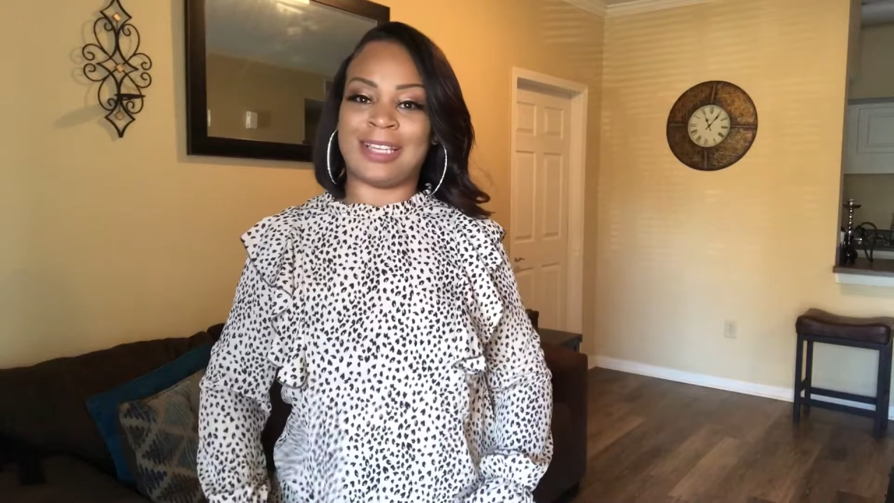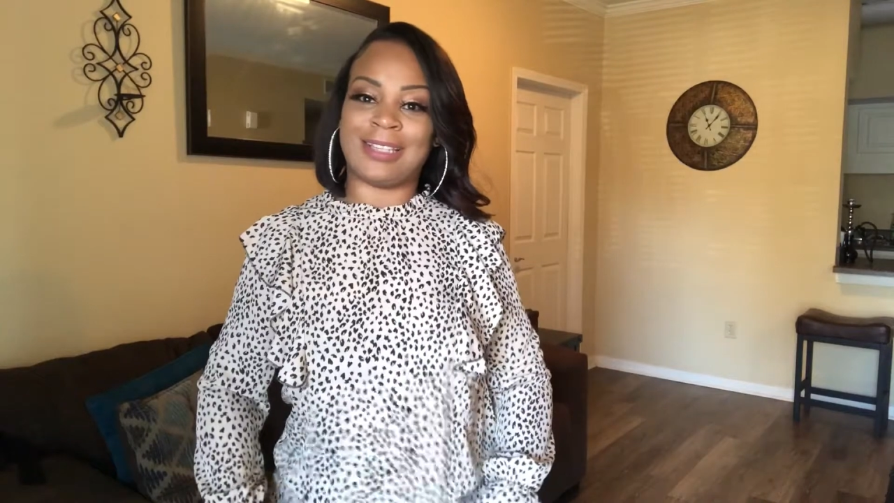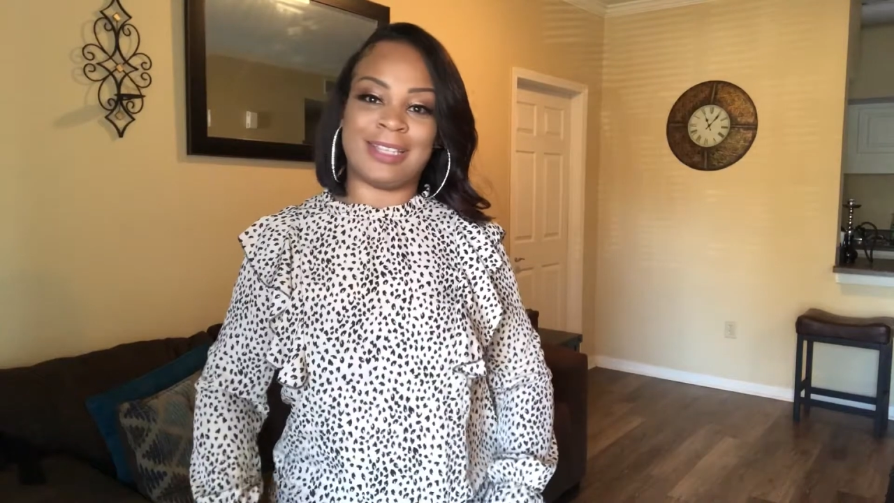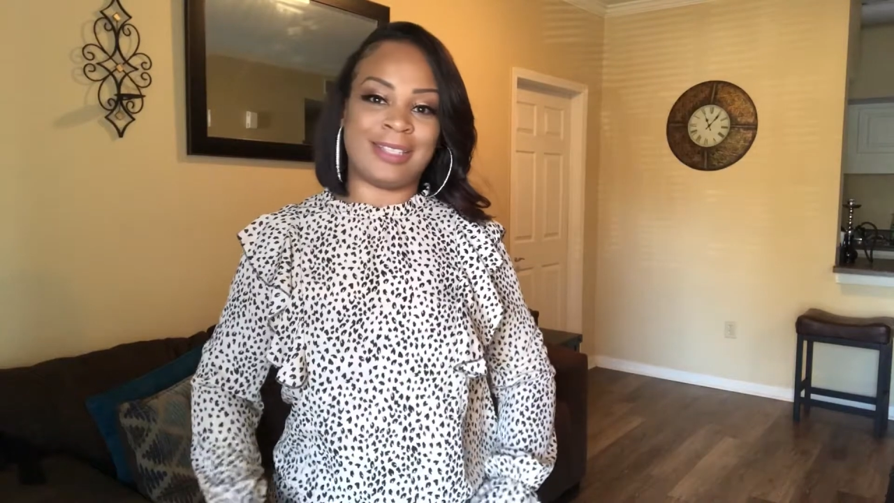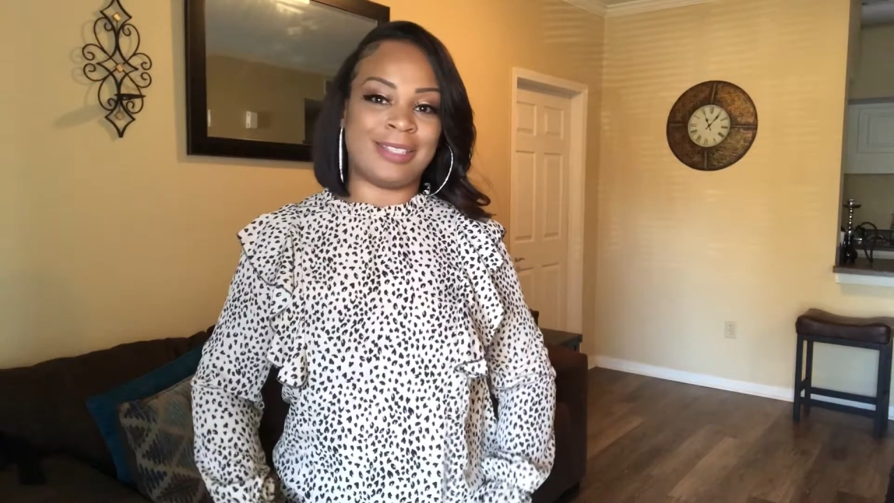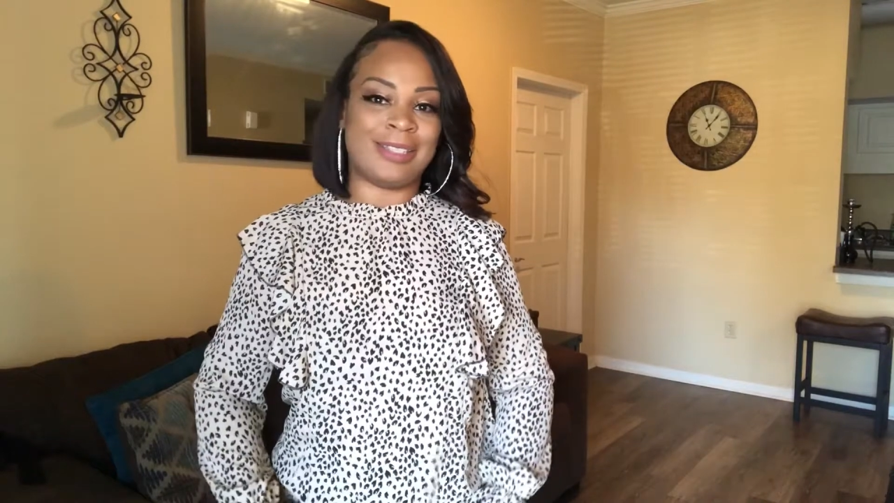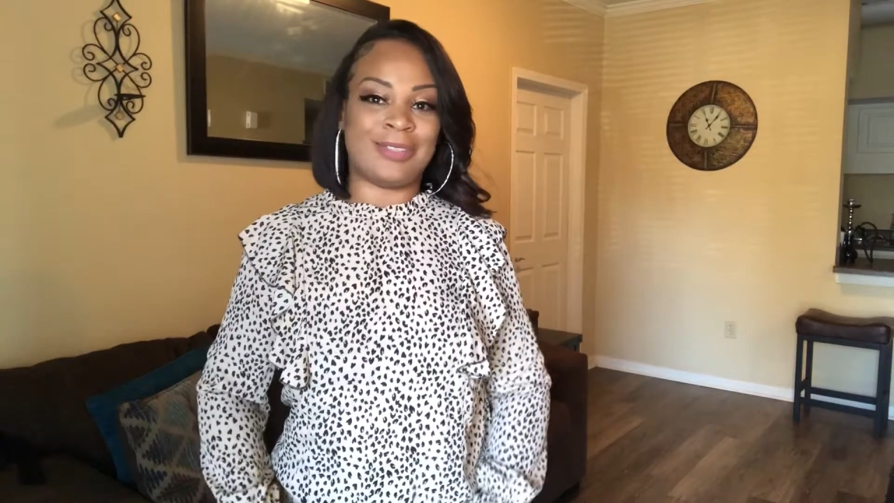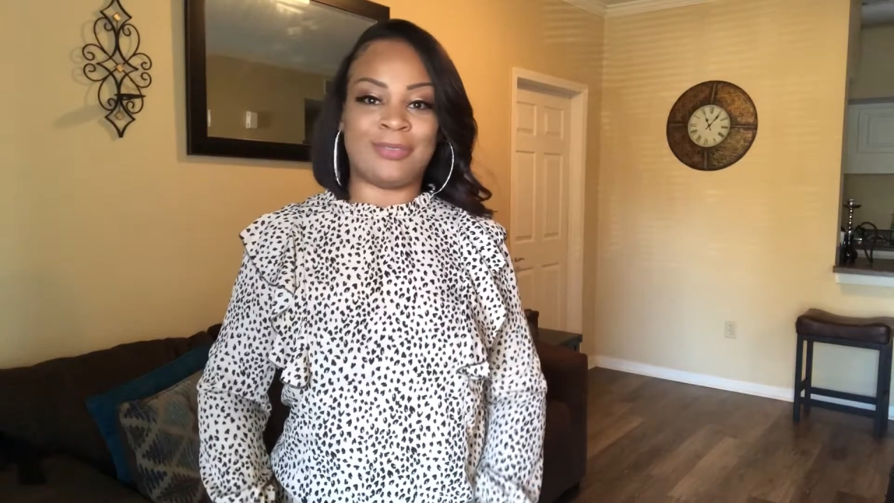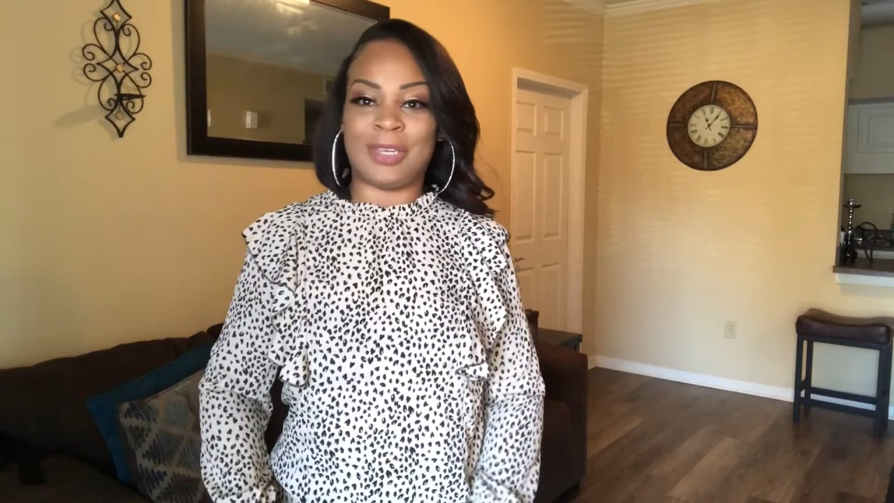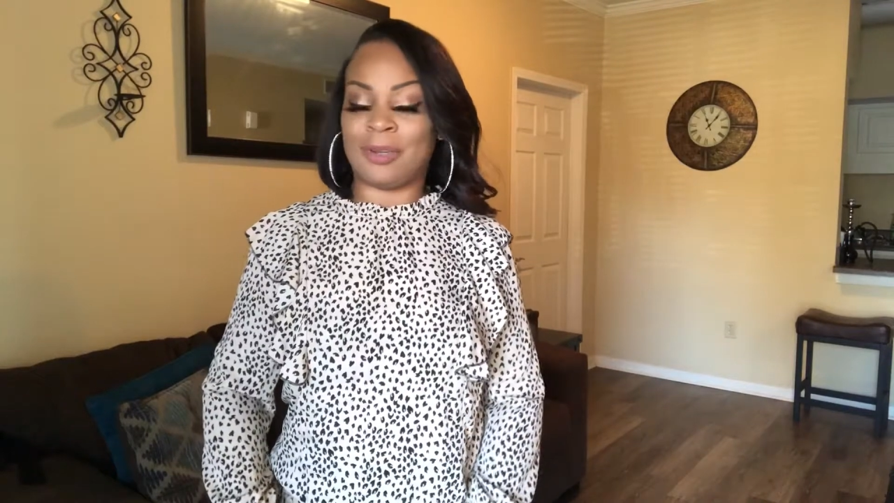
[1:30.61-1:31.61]
I think this is
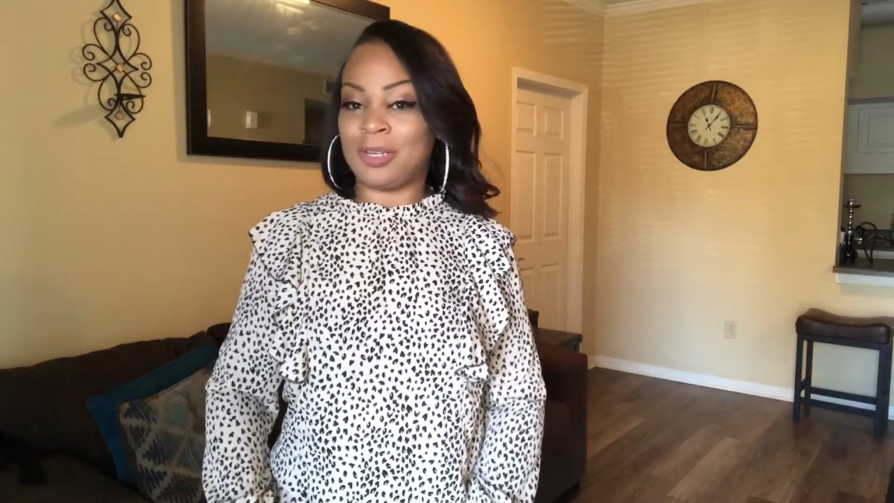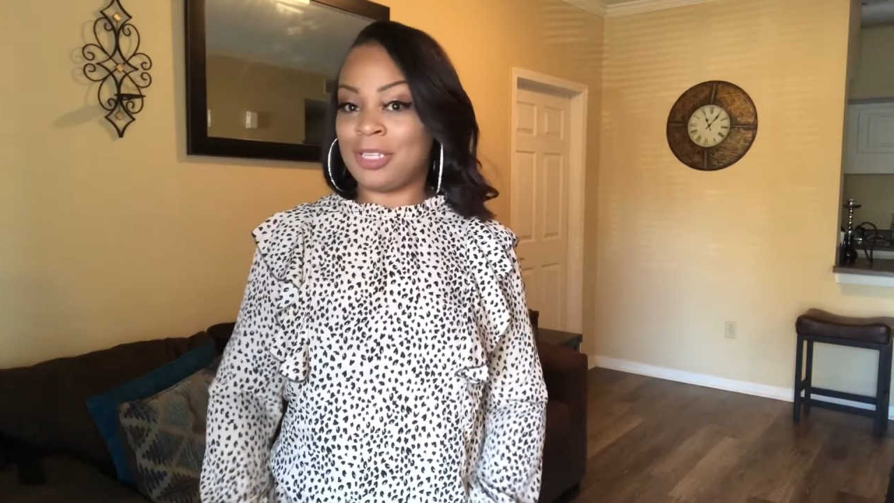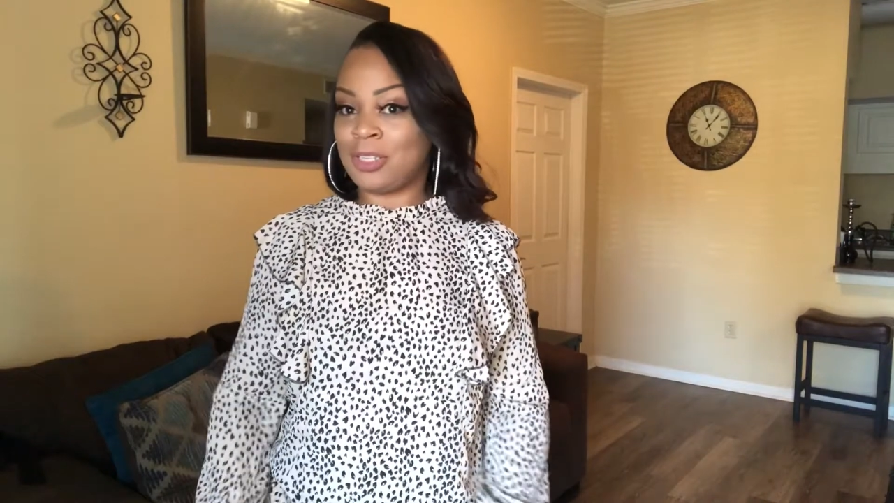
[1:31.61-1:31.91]
very